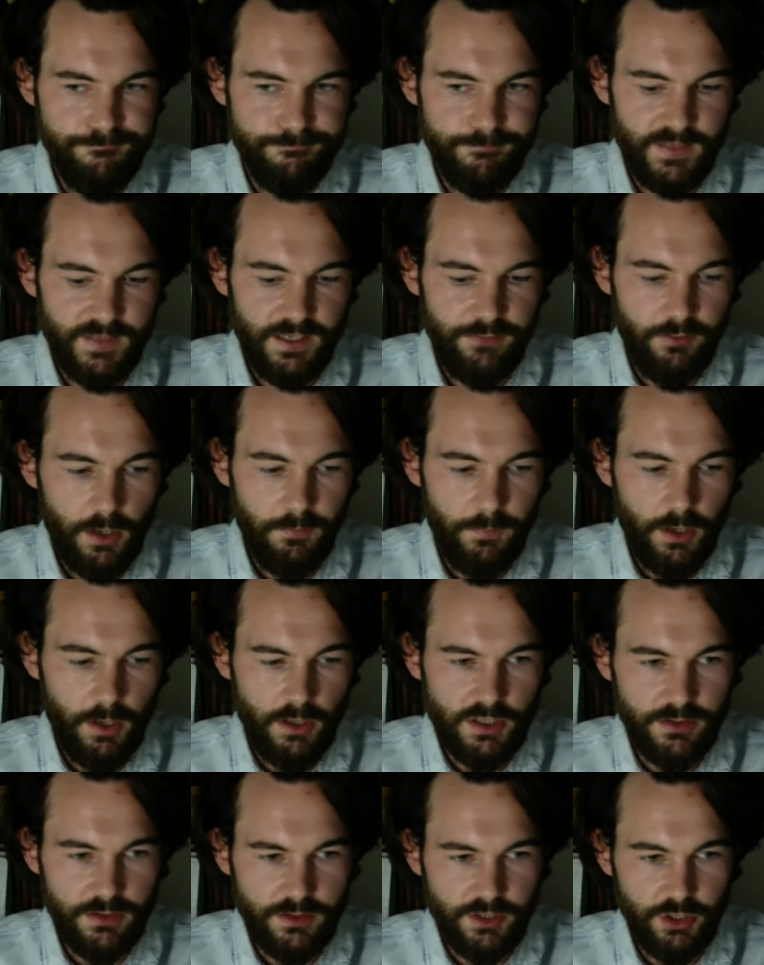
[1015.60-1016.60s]
different
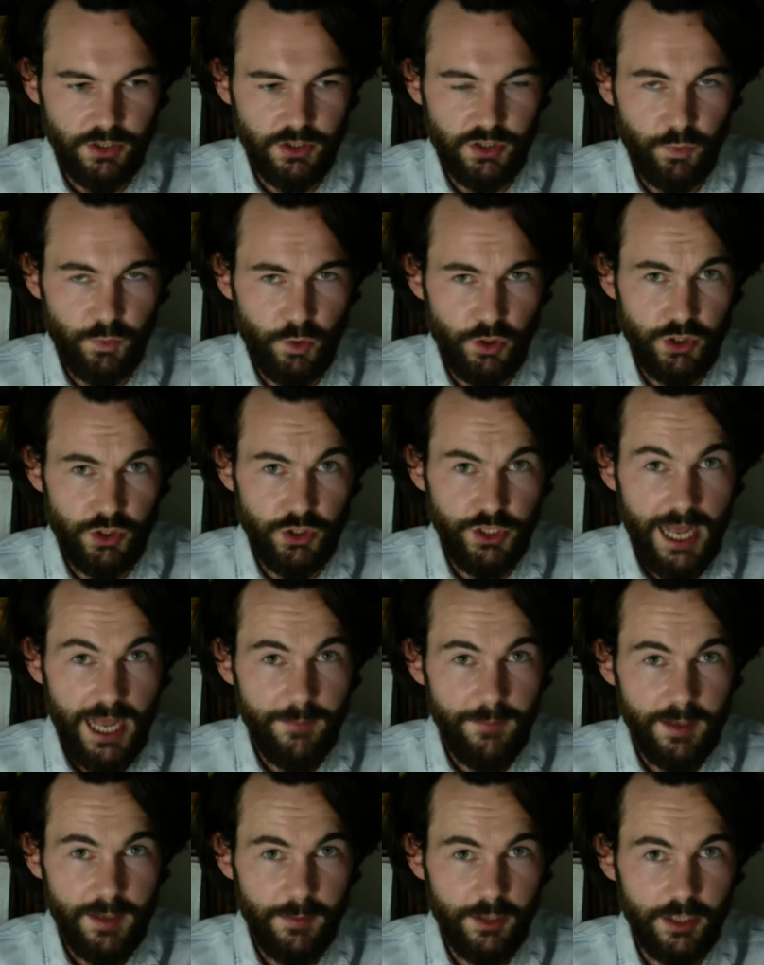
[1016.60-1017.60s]
parts of the church weren't too
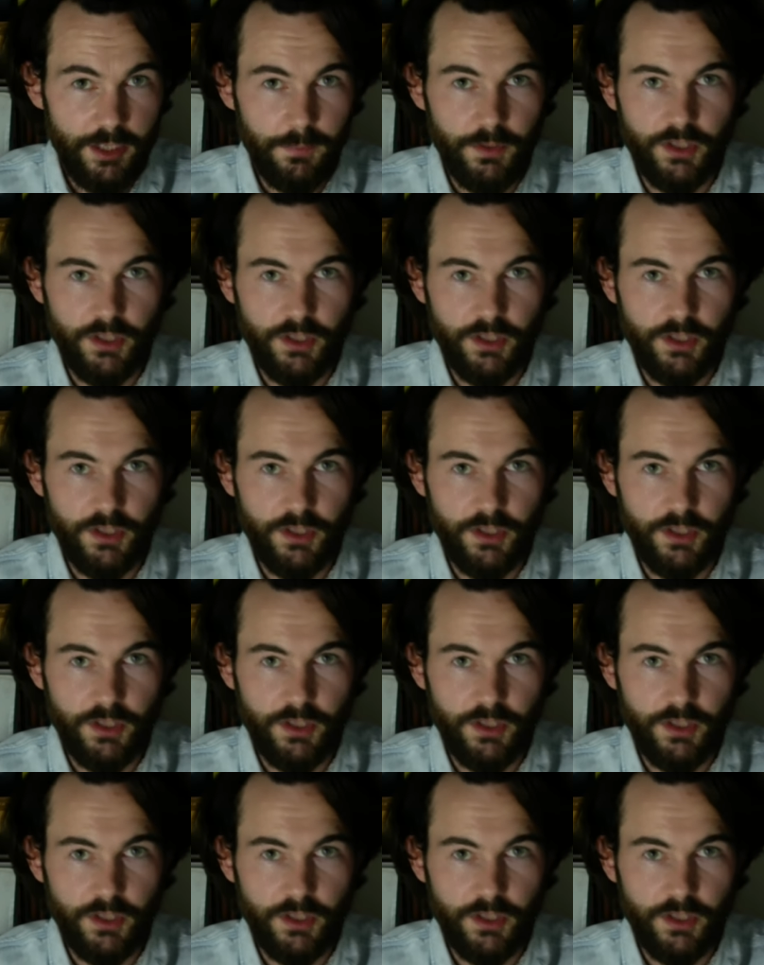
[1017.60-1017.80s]
happy about it,